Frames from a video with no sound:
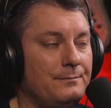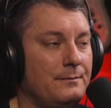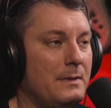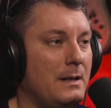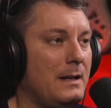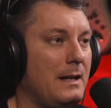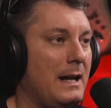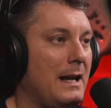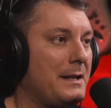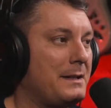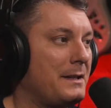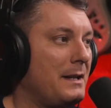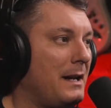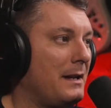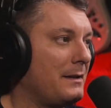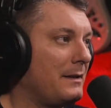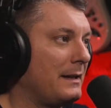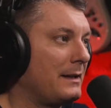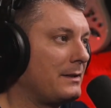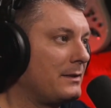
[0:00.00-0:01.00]
it's not
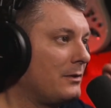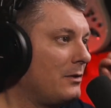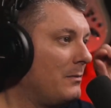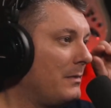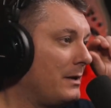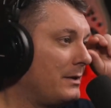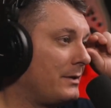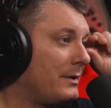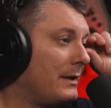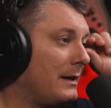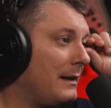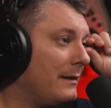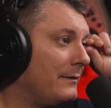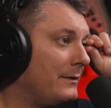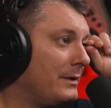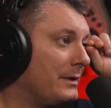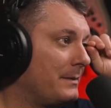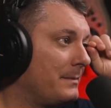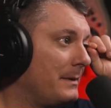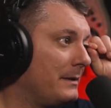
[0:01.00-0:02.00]
like so much that I've
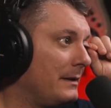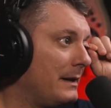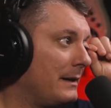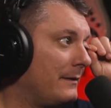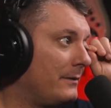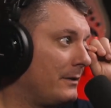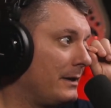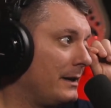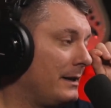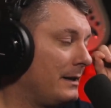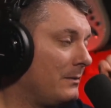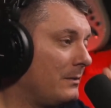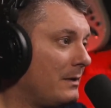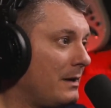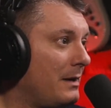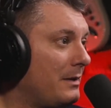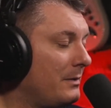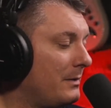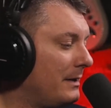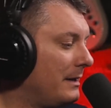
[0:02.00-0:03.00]
just been like, forget it, we're not
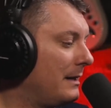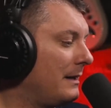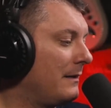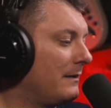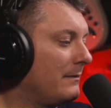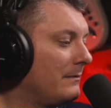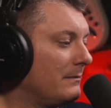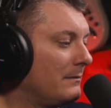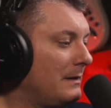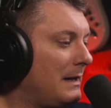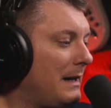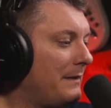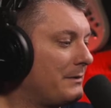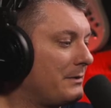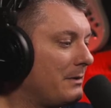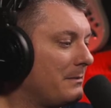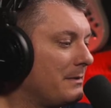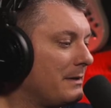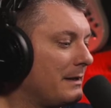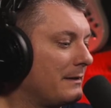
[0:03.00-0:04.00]
doing any live
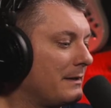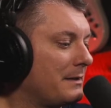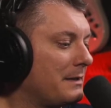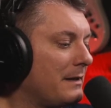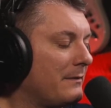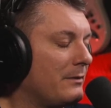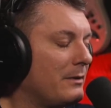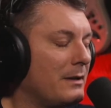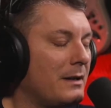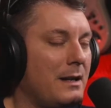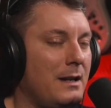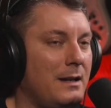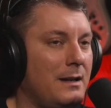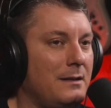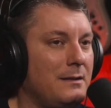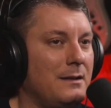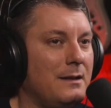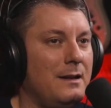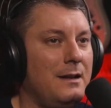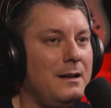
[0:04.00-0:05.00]
streams like this ever again.
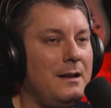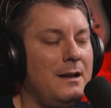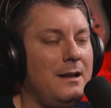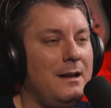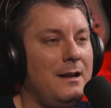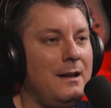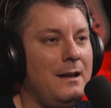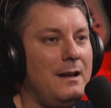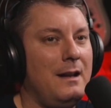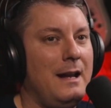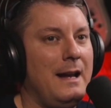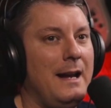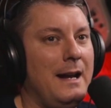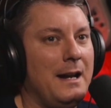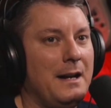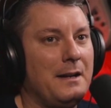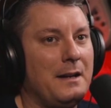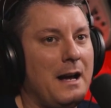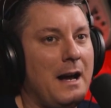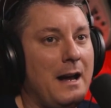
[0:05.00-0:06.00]

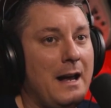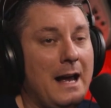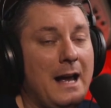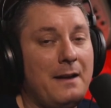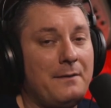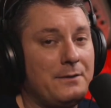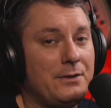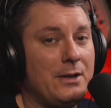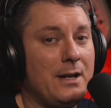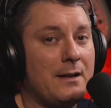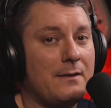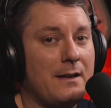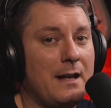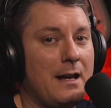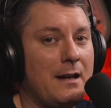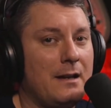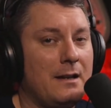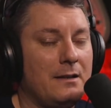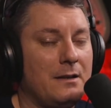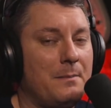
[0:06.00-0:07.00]
And I have checked that
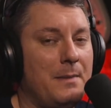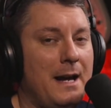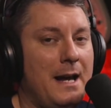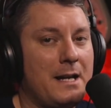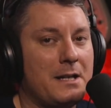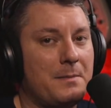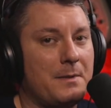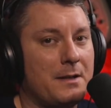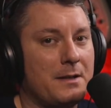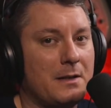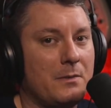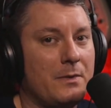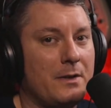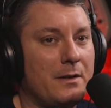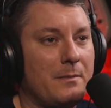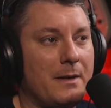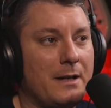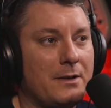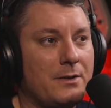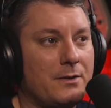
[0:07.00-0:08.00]
in the past because I wanted to
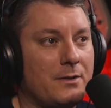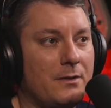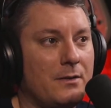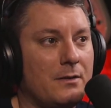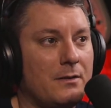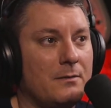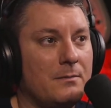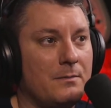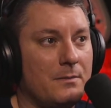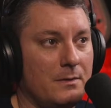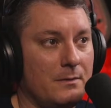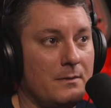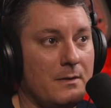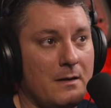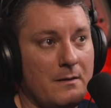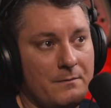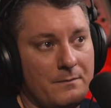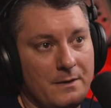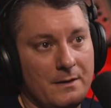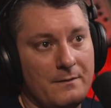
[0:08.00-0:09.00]
make sure
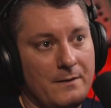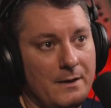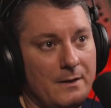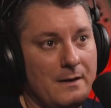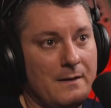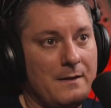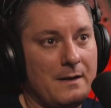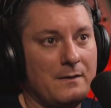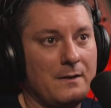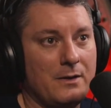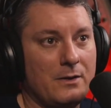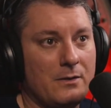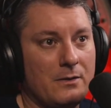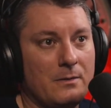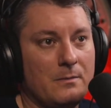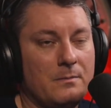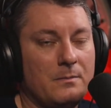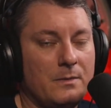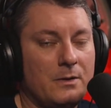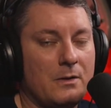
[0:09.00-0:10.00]
the very thing that
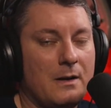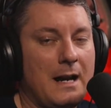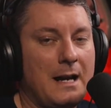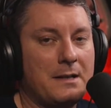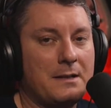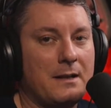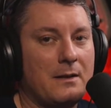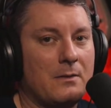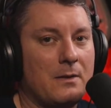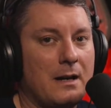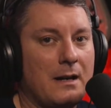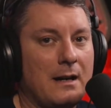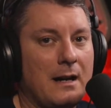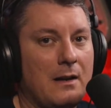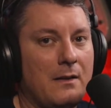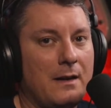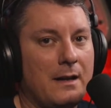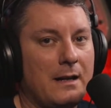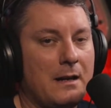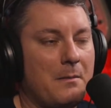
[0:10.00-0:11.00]
you're asking right now,
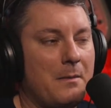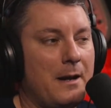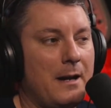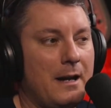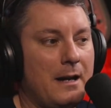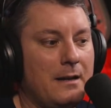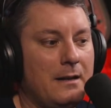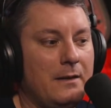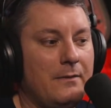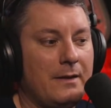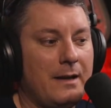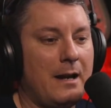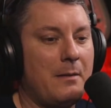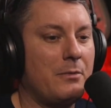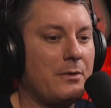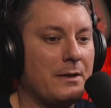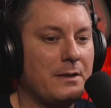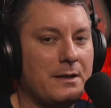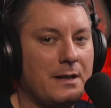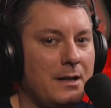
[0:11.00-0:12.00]
like, am I even able
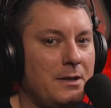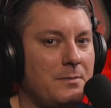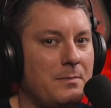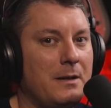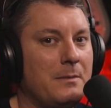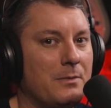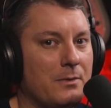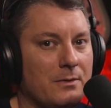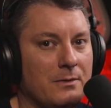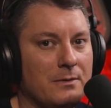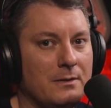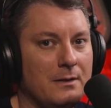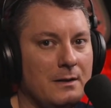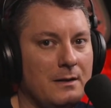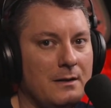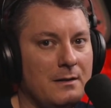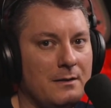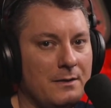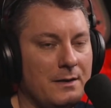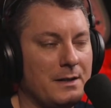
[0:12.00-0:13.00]
to teach people
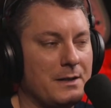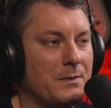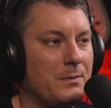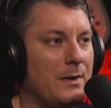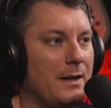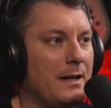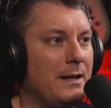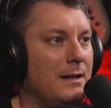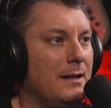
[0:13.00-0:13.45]
this way?